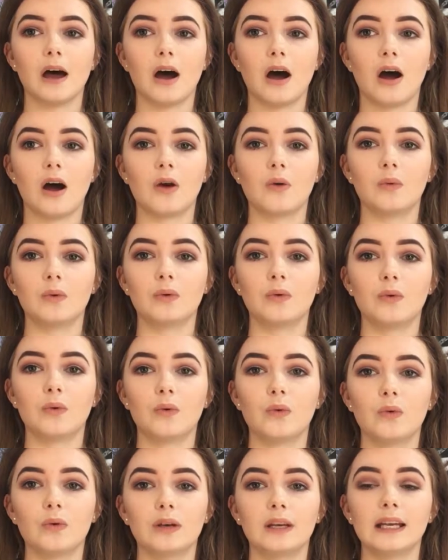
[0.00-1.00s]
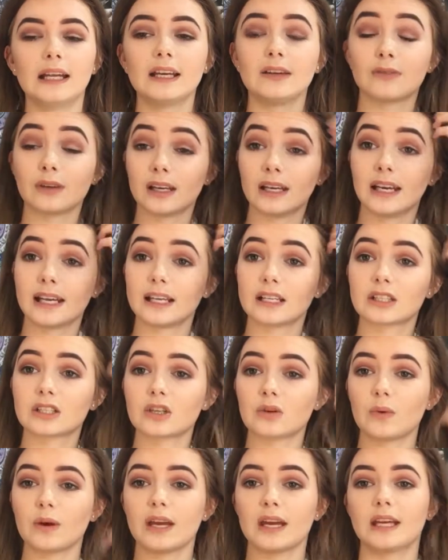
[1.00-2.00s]
I will leave a link
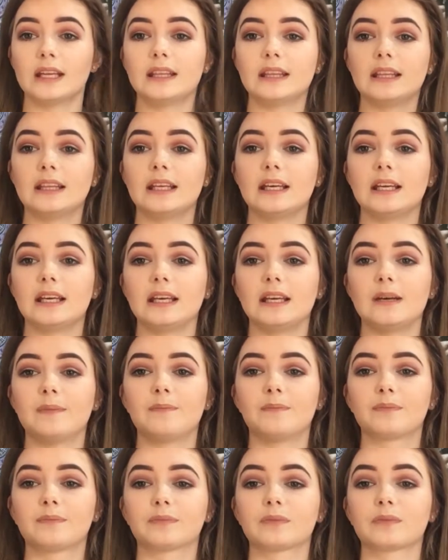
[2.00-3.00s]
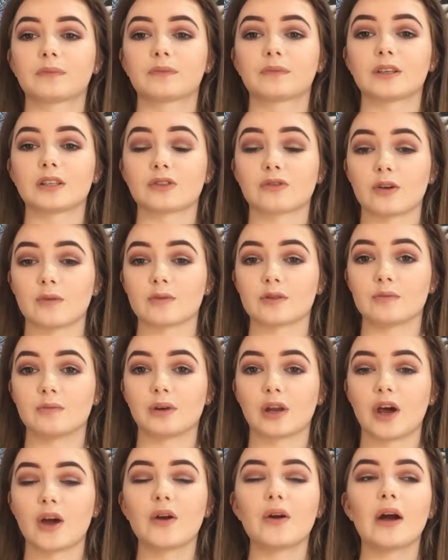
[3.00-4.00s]
to it in the description
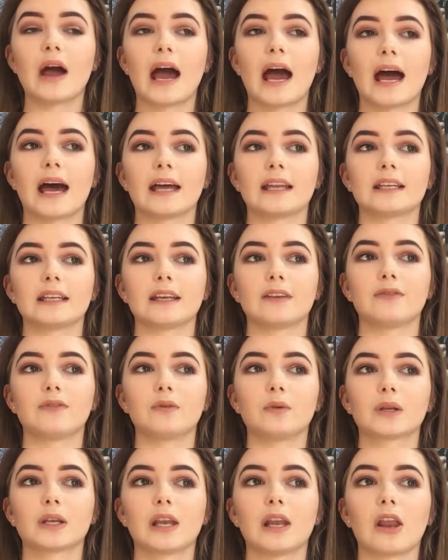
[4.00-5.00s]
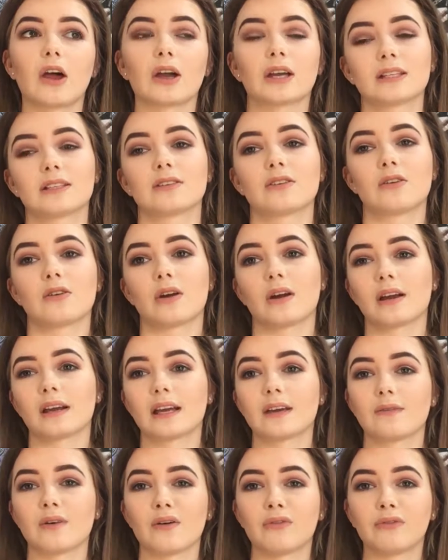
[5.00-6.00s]
below, and if you would like to go
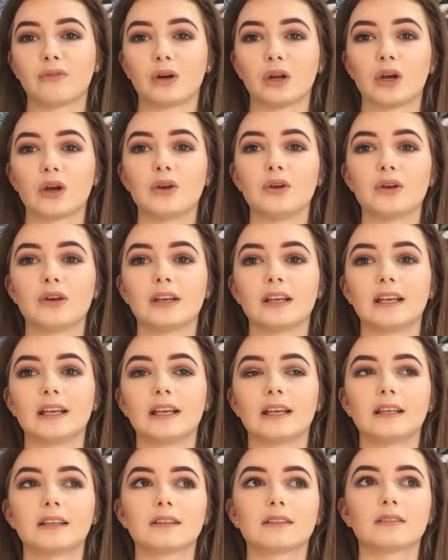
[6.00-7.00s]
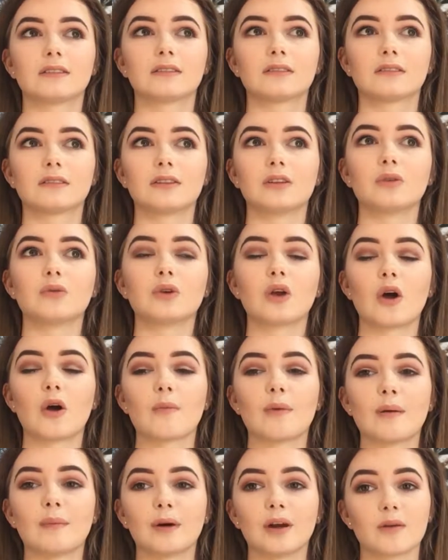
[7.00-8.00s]
give it a follow, you will know
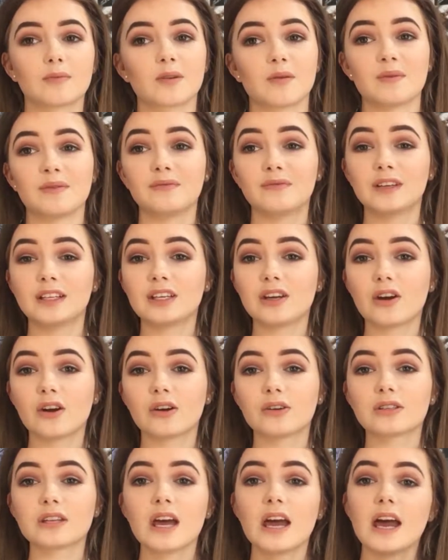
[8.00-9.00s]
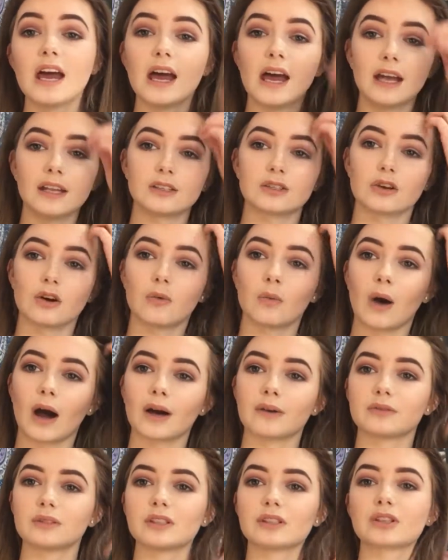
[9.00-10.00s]
about my upcoming videos and sort of what
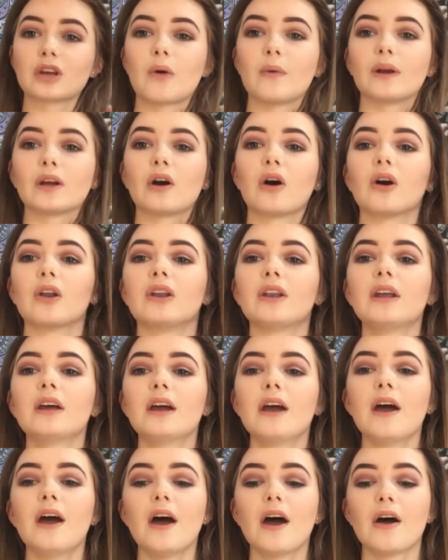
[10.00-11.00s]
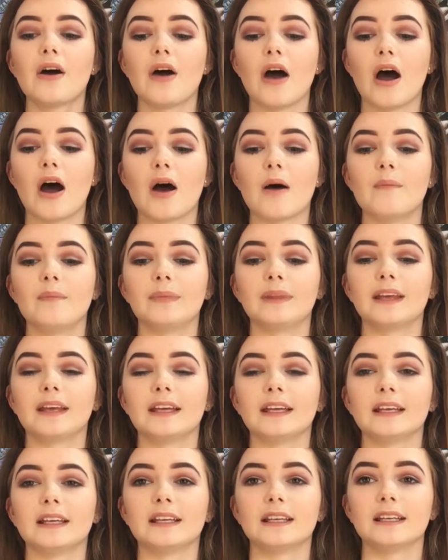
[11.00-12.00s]
else is going on.
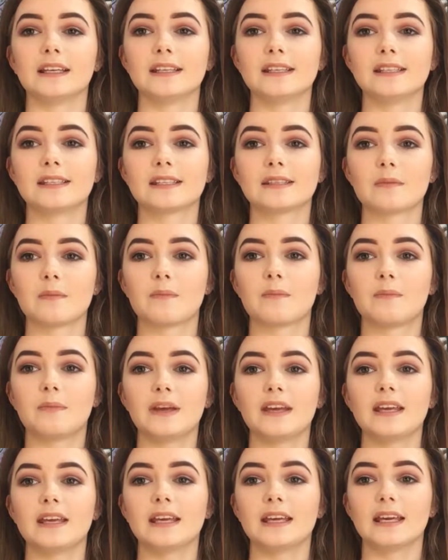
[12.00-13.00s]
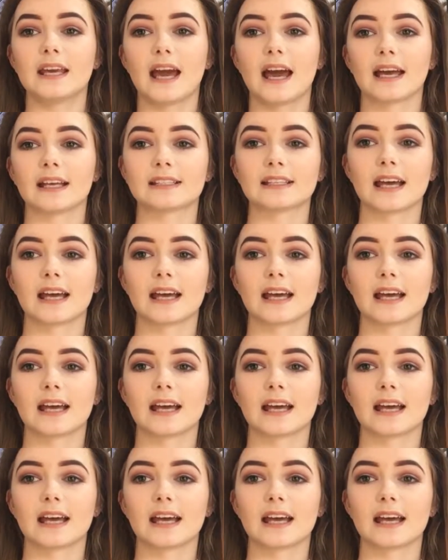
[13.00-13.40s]
It is bexx.ut.